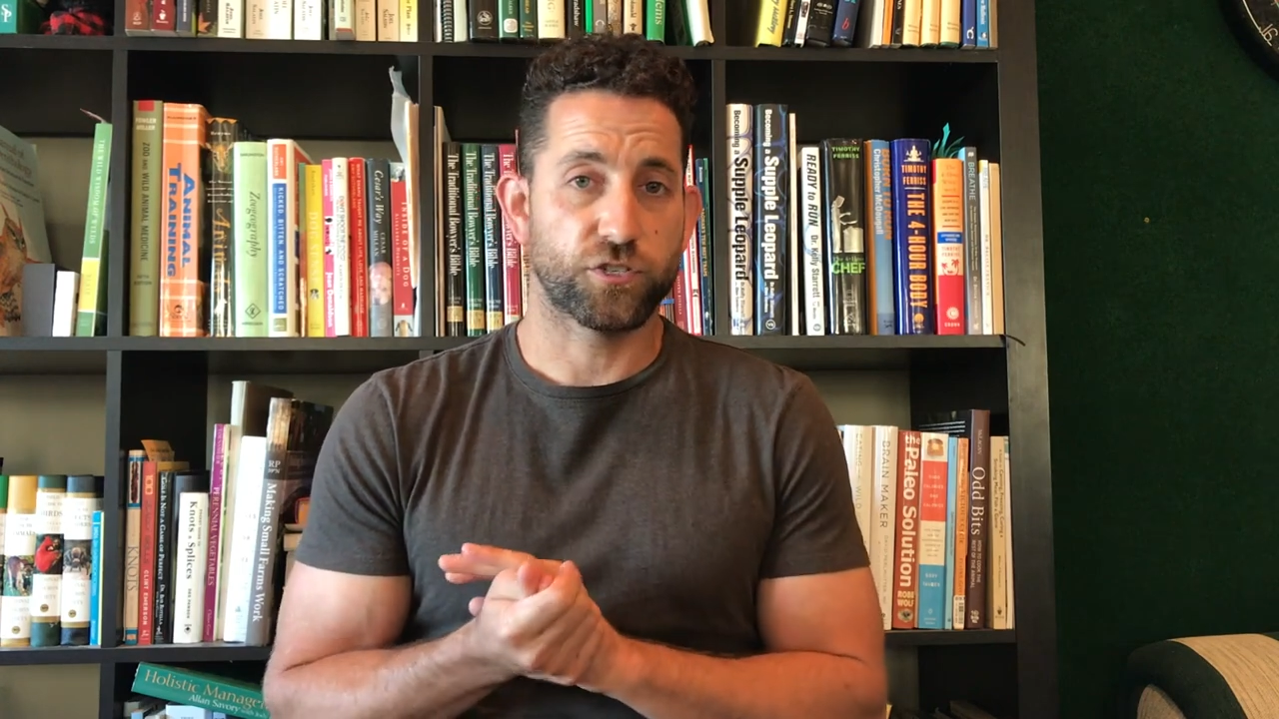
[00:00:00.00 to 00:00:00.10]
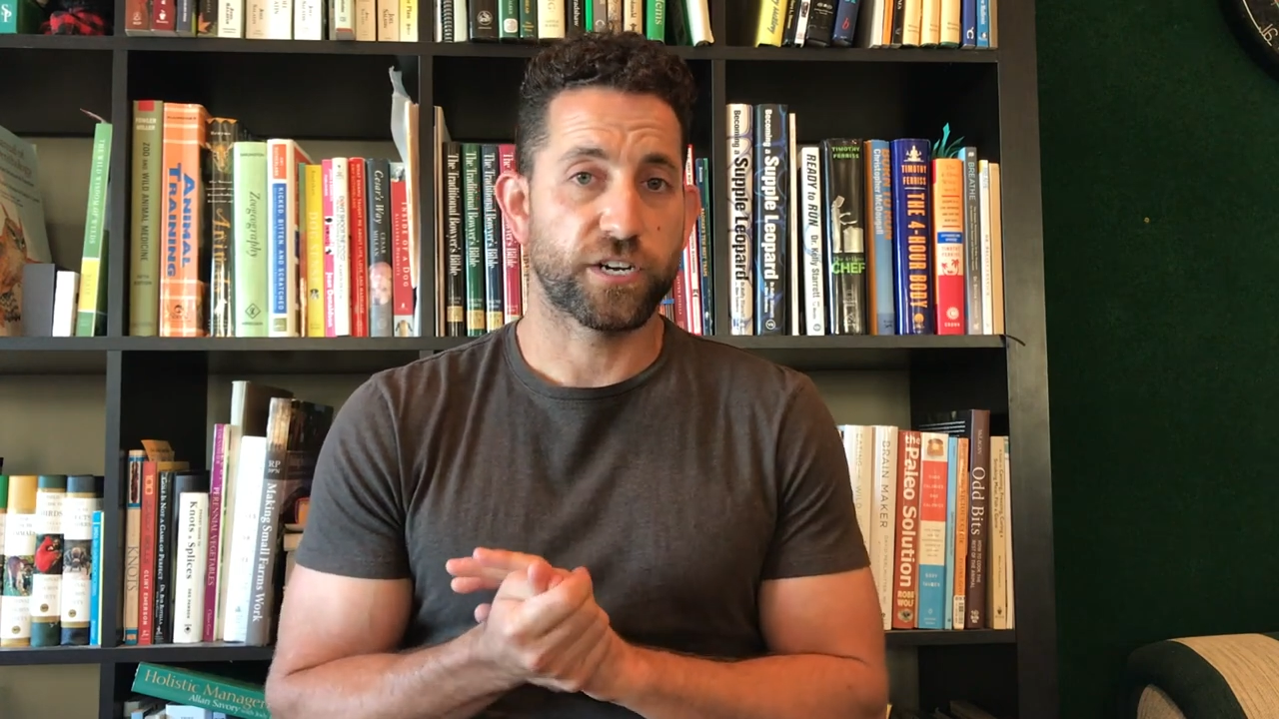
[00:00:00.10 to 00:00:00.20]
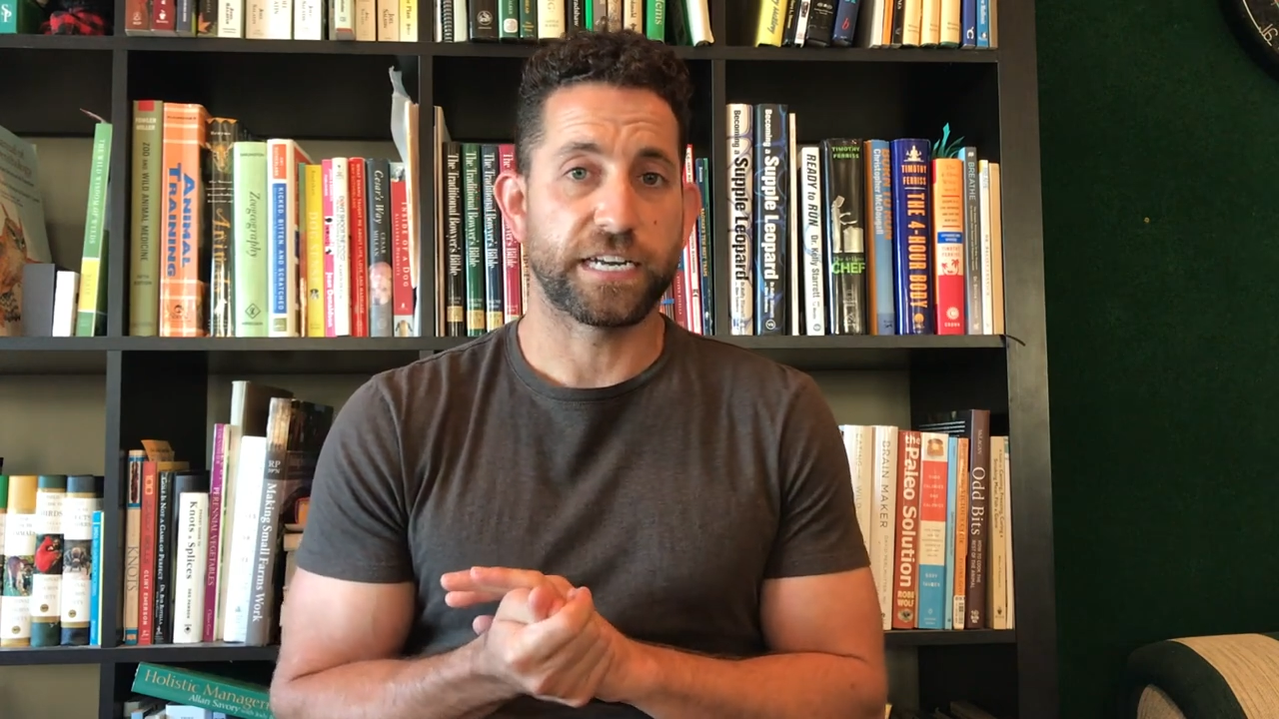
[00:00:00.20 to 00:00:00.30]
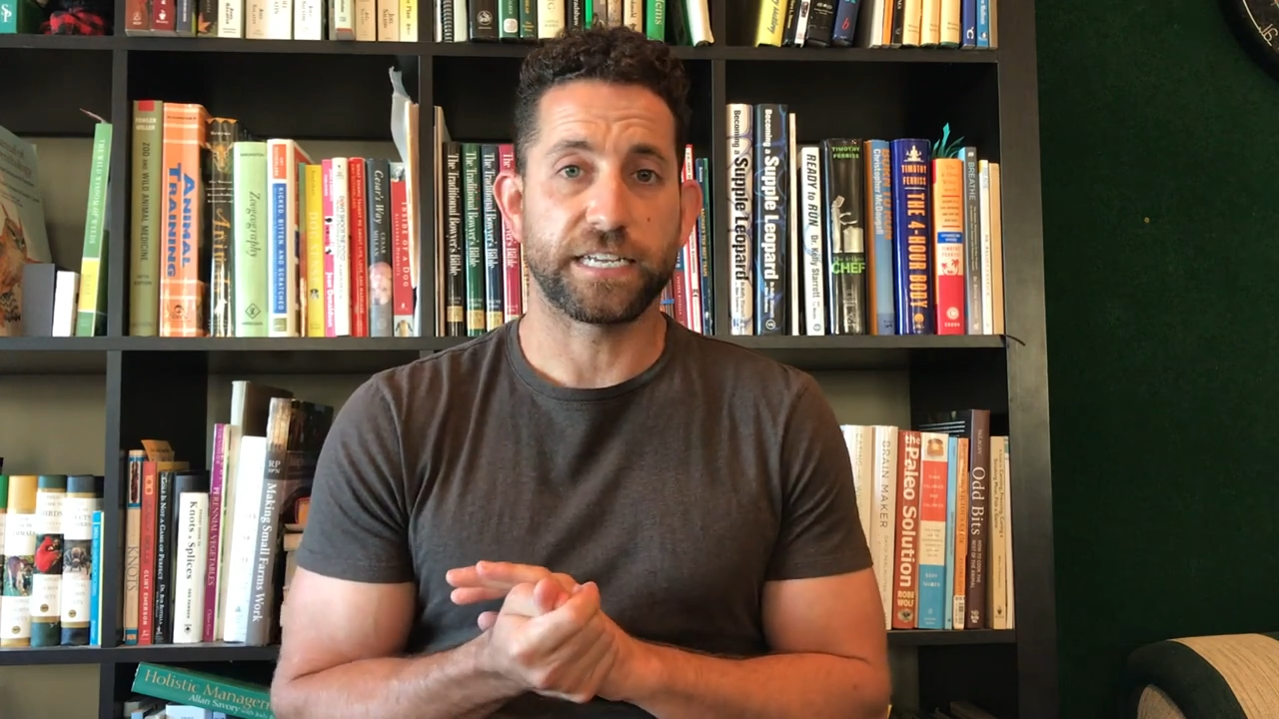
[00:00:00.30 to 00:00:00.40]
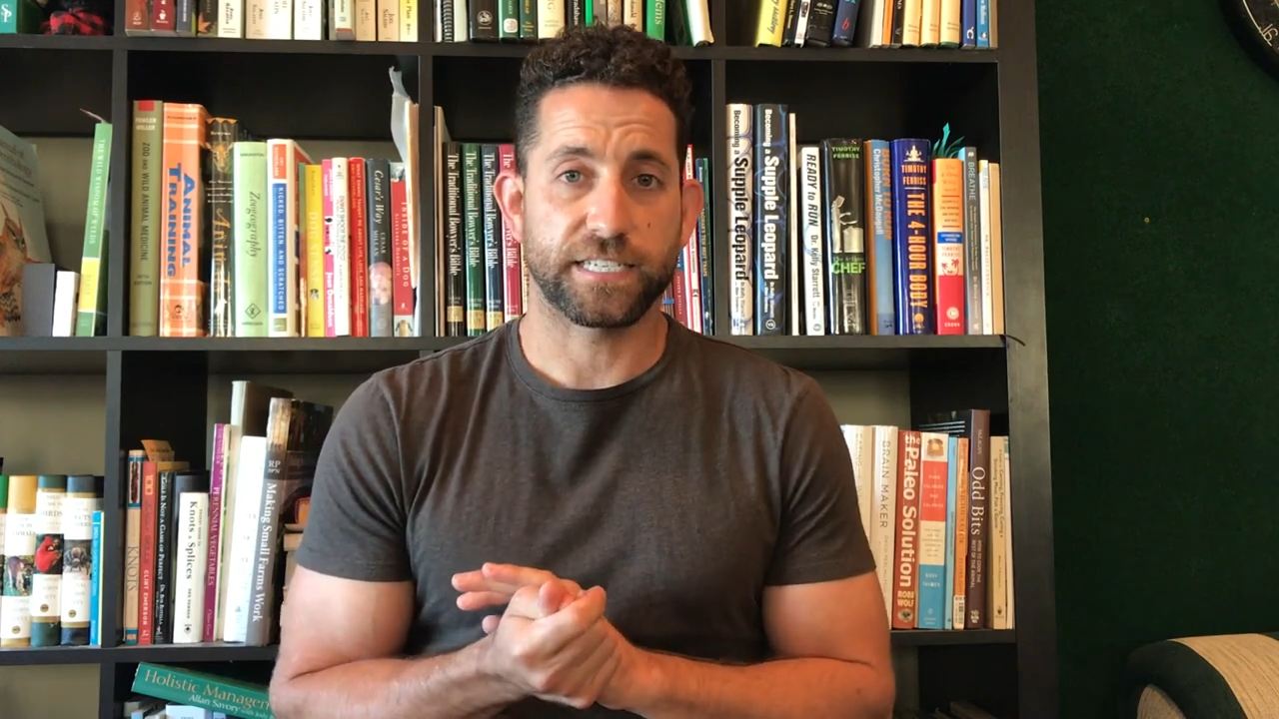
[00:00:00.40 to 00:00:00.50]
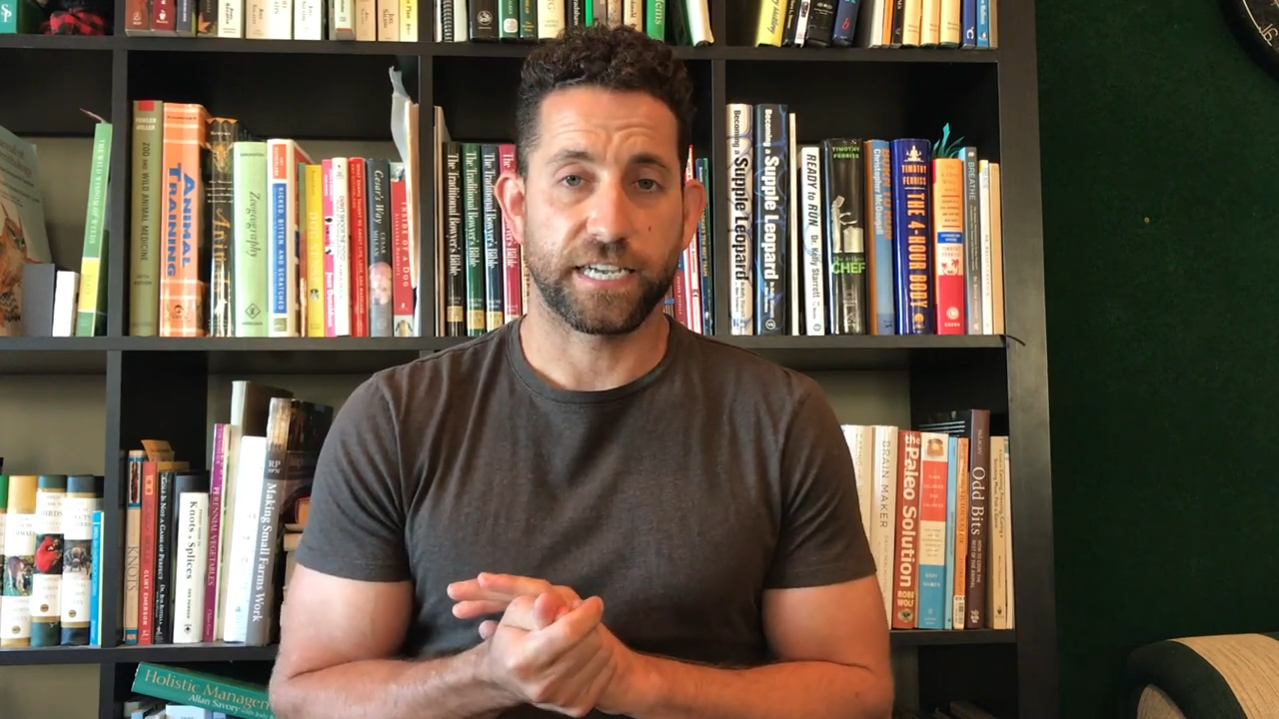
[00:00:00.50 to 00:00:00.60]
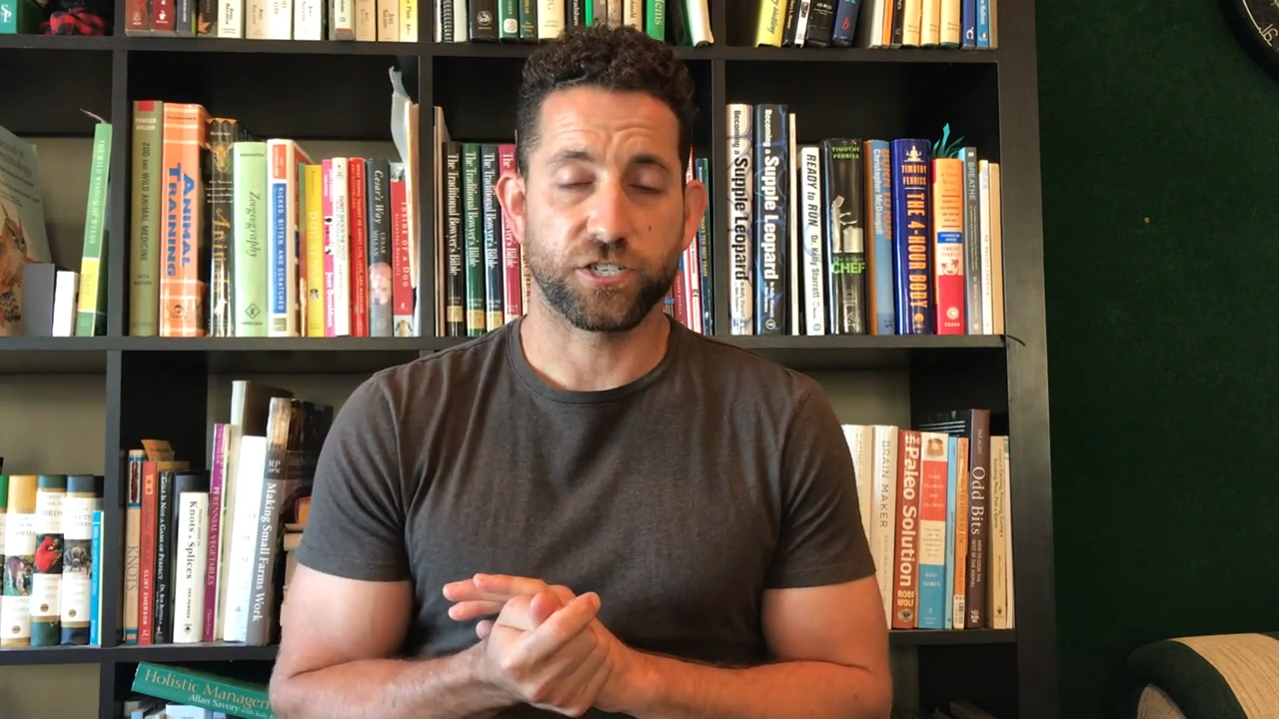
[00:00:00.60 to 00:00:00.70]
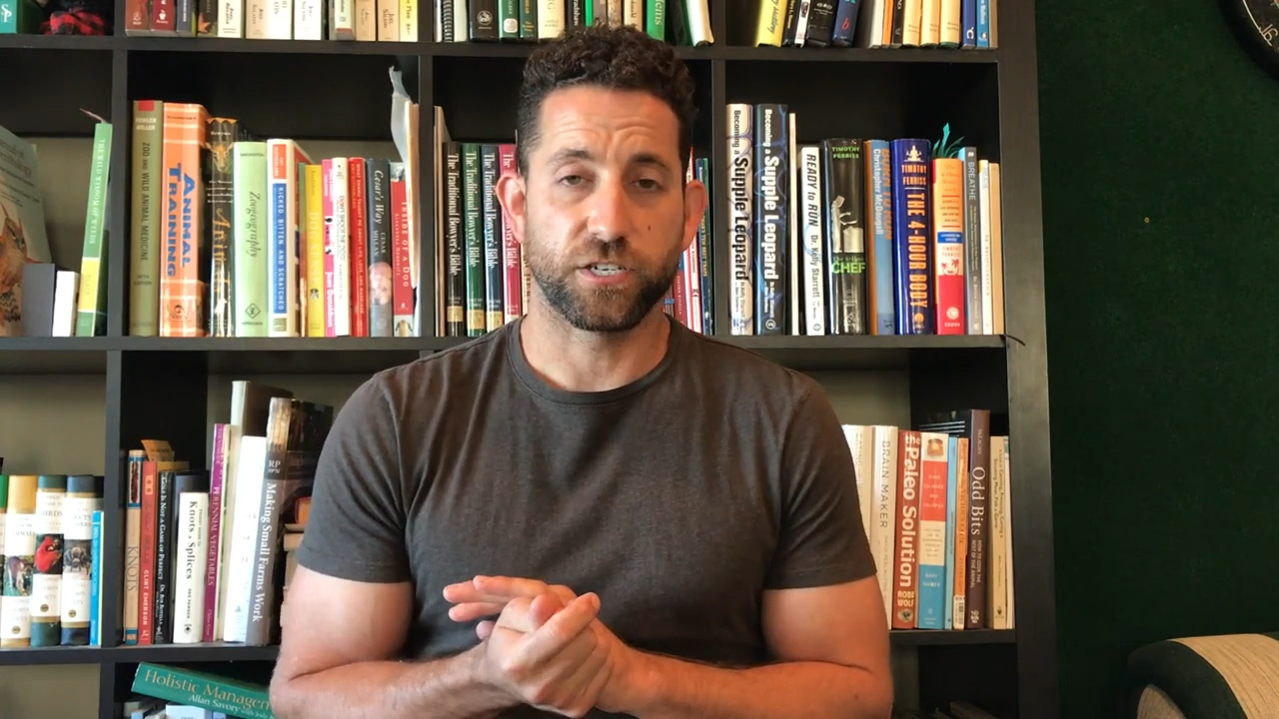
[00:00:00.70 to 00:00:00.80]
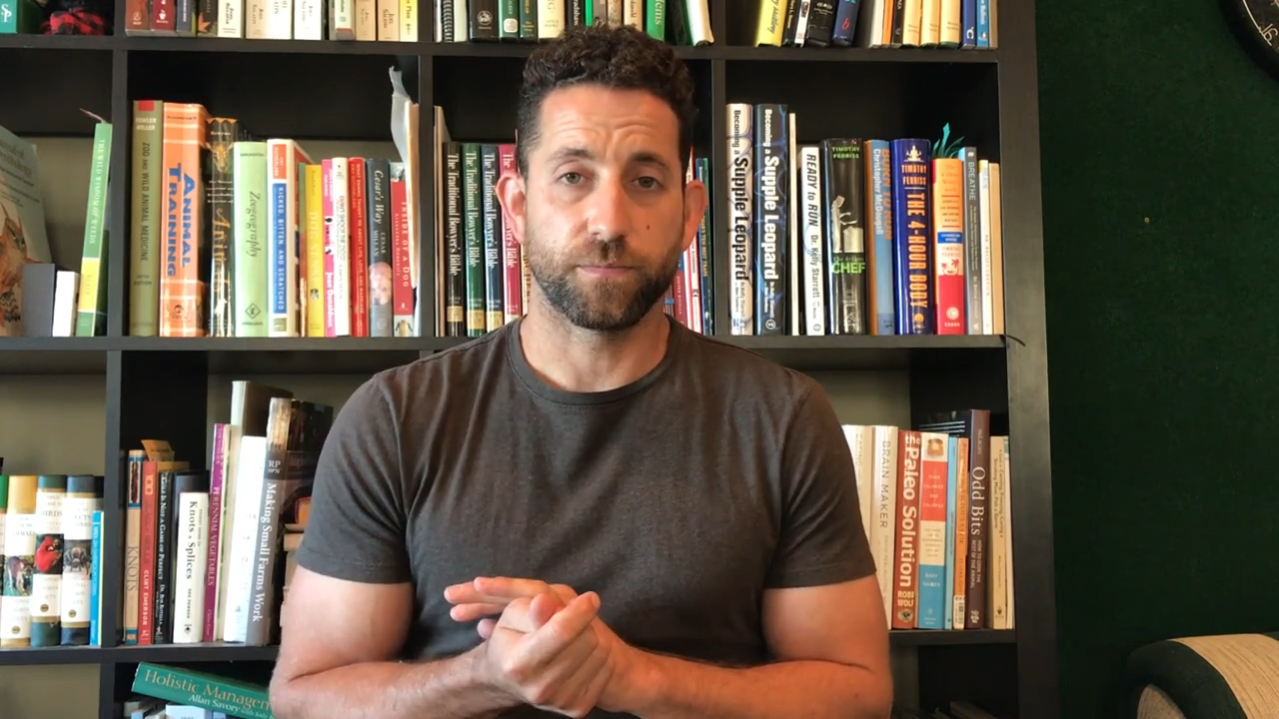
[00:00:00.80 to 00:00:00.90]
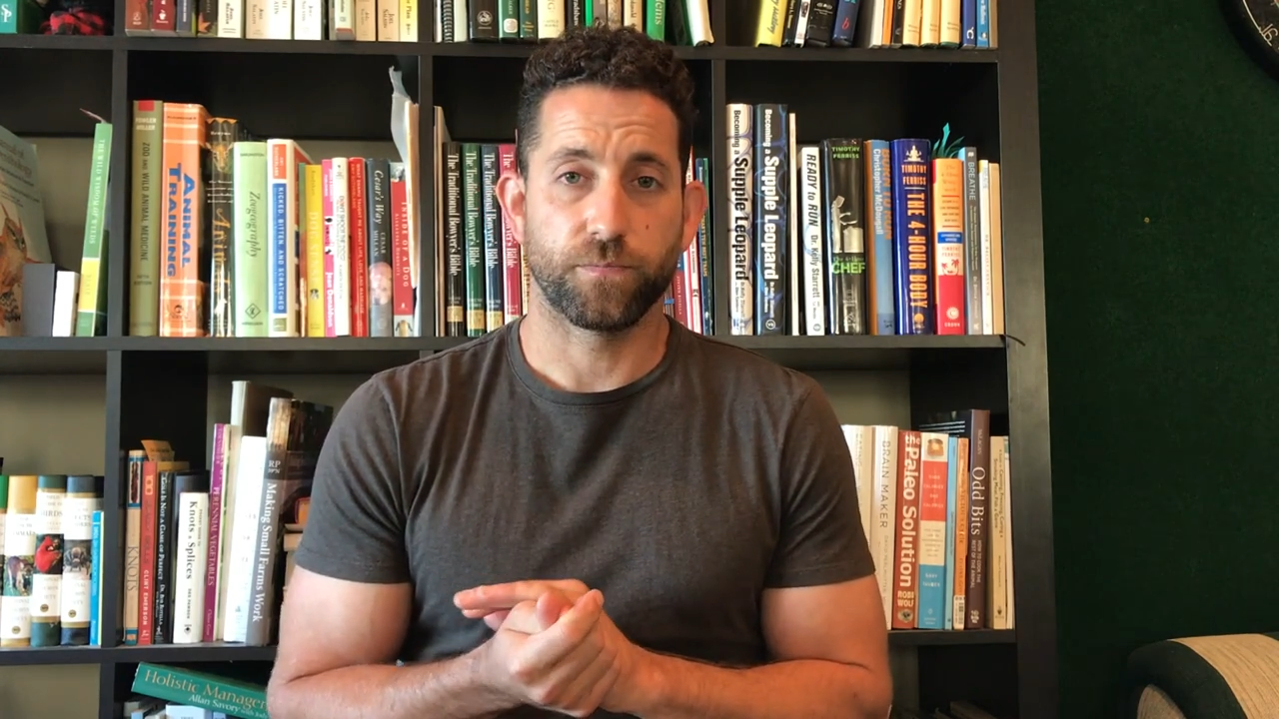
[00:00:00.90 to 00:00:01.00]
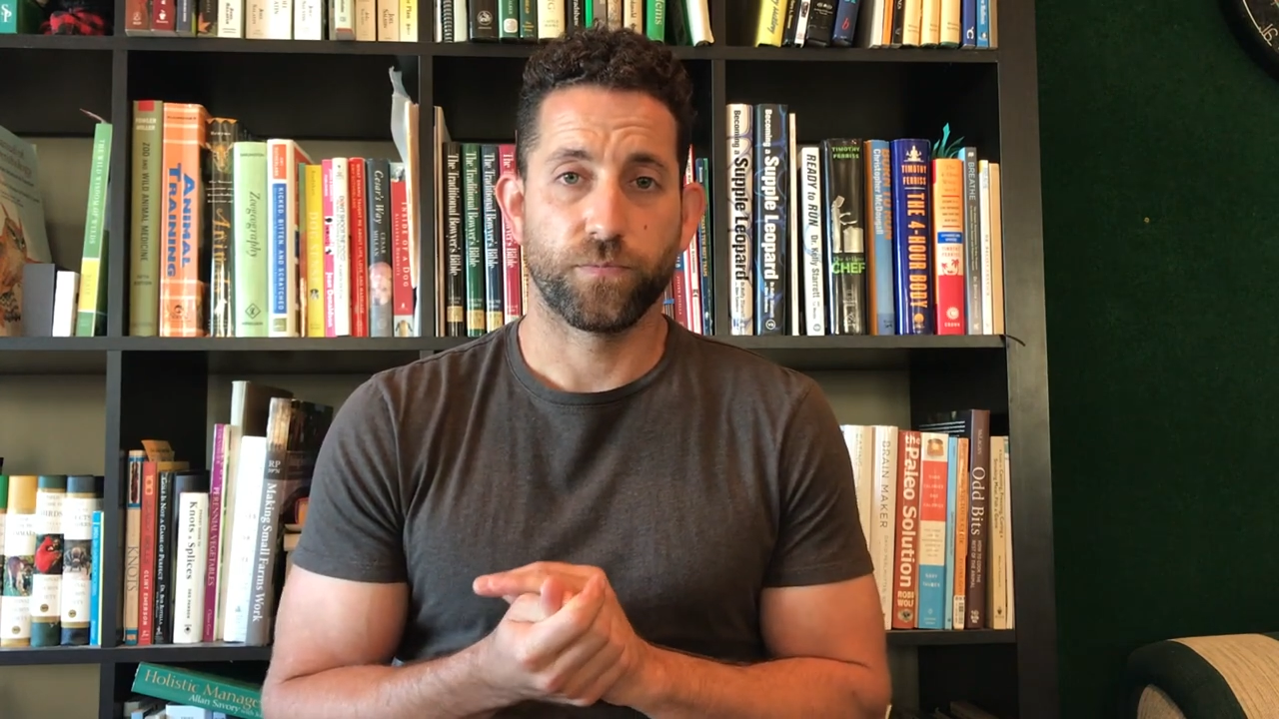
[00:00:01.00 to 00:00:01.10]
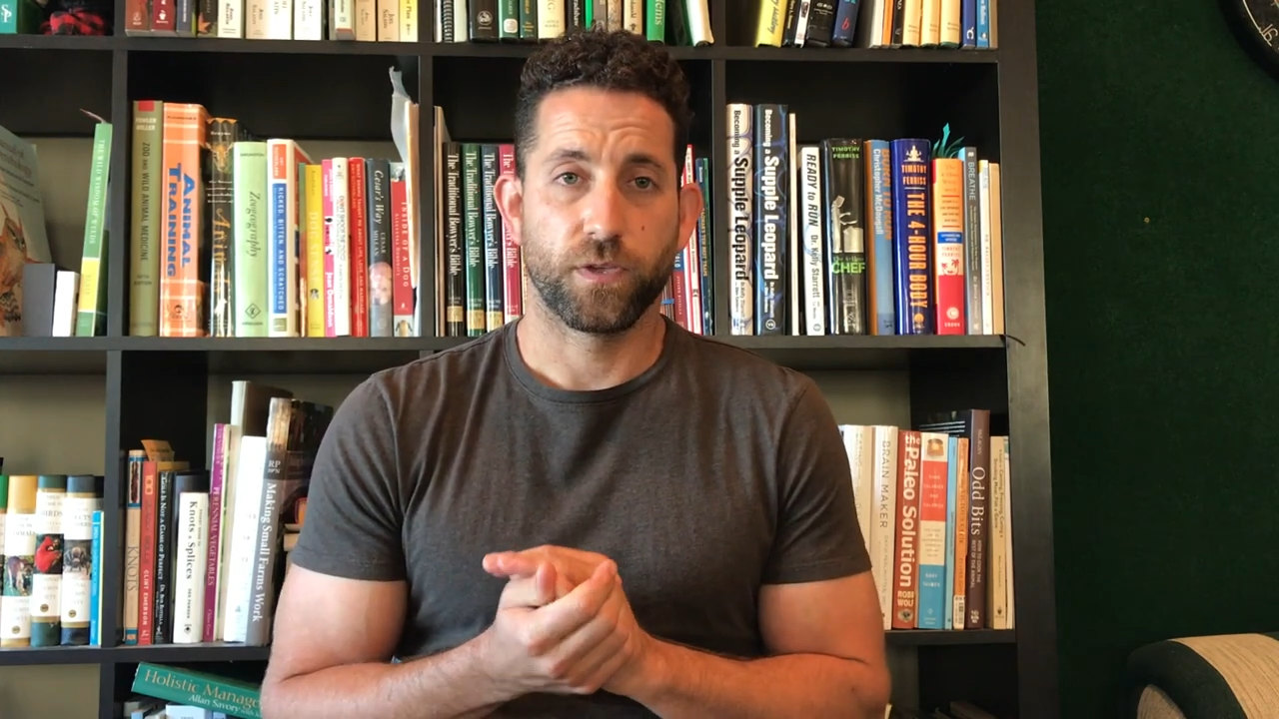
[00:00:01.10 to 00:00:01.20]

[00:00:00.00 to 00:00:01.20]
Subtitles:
training session,